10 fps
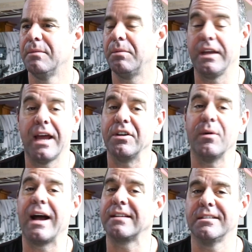But you had no
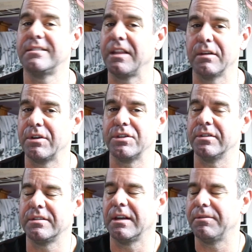access to the original
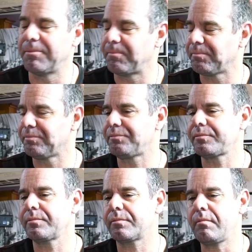stuff
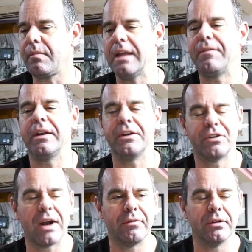if you didn't
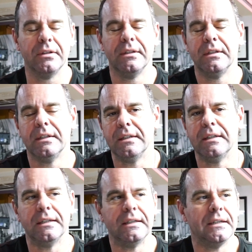travel.
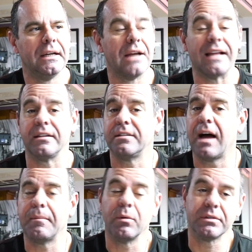And at the
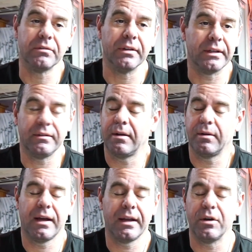time, I wasn't really,
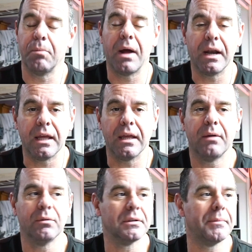I had no money. I
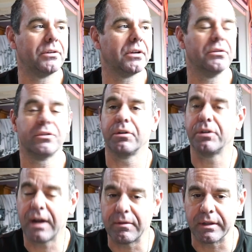wasn't about to go start
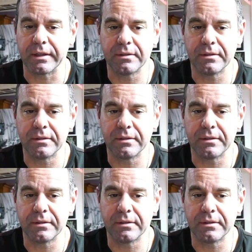traveling.